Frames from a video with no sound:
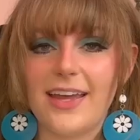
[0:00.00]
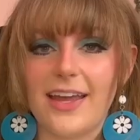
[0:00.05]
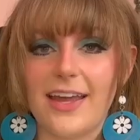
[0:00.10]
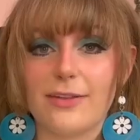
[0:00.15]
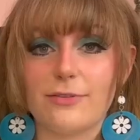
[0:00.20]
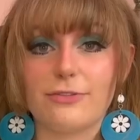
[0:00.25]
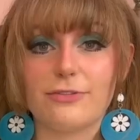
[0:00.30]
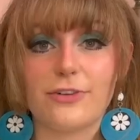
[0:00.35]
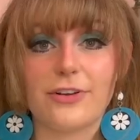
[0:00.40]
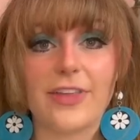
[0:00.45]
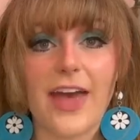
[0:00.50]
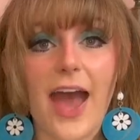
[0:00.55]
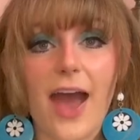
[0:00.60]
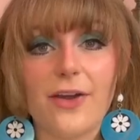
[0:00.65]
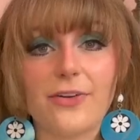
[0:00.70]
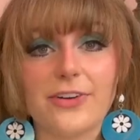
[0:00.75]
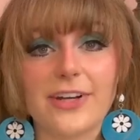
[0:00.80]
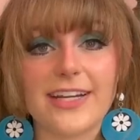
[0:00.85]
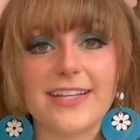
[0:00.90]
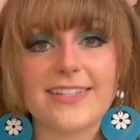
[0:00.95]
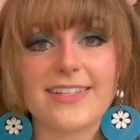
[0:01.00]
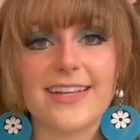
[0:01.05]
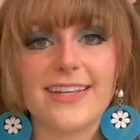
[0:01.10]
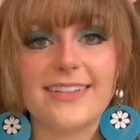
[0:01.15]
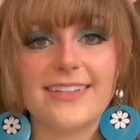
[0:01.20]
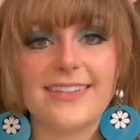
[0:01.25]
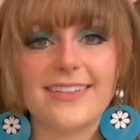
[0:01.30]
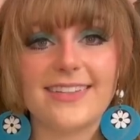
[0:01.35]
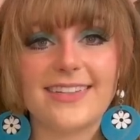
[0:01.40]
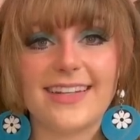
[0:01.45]
And for that
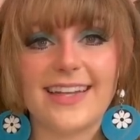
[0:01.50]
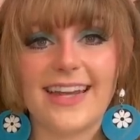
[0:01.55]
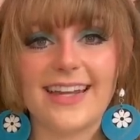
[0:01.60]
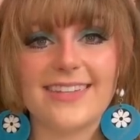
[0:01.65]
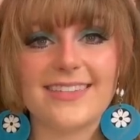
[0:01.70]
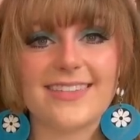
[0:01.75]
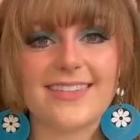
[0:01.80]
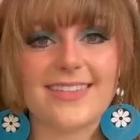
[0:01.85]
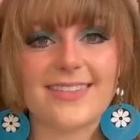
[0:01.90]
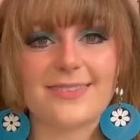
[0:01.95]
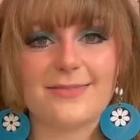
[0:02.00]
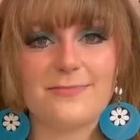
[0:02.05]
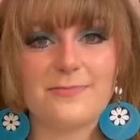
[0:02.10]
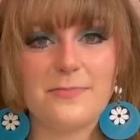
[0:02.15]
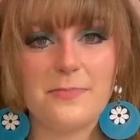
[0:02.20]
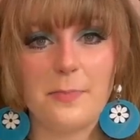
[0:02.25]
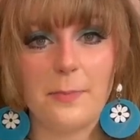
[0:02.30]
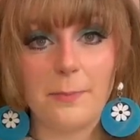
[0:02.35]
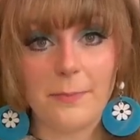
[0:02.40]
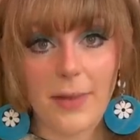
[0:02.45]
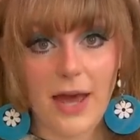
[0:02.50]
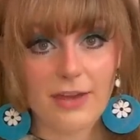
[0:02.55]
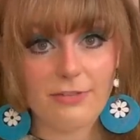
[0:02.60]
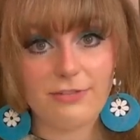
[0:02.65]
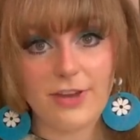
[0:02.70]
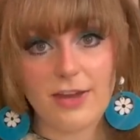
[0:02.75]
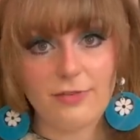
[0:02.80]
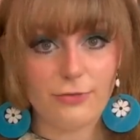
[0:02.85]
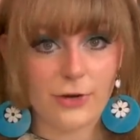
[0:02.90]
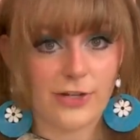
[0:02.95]
reason, it's my
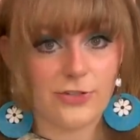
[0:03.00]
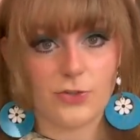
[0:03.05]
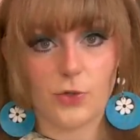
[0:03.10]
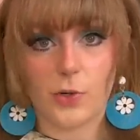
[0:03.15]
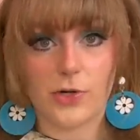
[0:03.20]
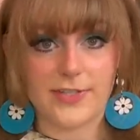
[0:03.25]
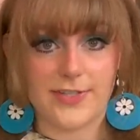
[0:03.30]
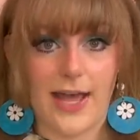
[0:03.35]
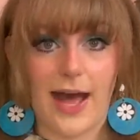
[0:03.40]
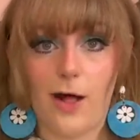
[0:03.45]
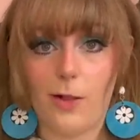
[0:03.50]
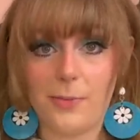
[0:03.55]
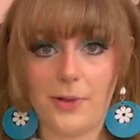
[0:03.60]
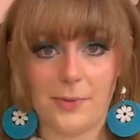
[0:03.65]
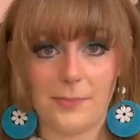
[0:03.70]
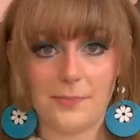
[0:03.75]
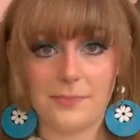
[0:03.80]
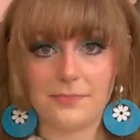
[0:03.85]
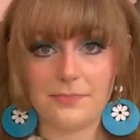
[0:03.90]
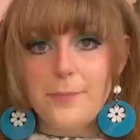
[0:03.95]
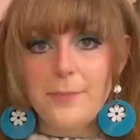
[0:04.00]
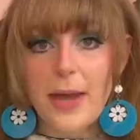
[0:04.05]
favorite Doors album.